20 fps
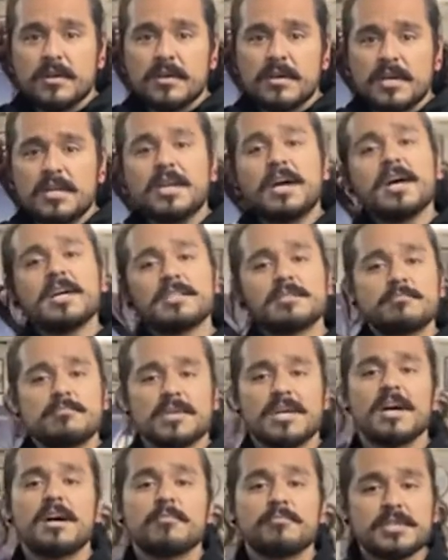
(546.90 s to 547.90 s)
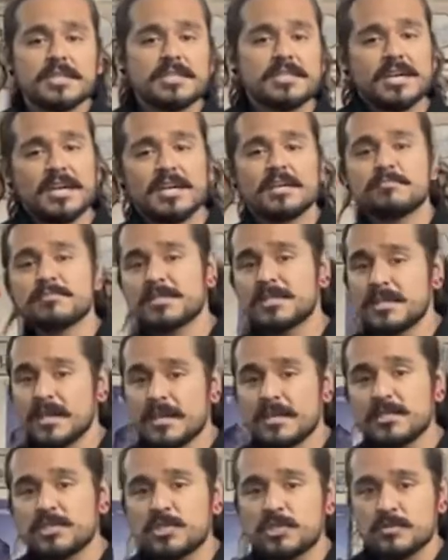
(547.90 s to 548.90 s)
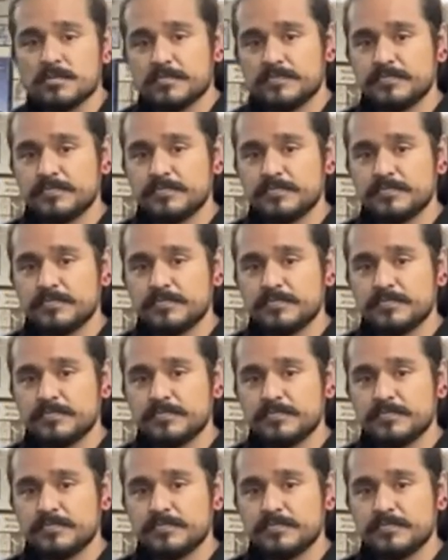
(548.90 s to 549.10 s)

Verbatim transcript: and asked me, How many times did I hit you?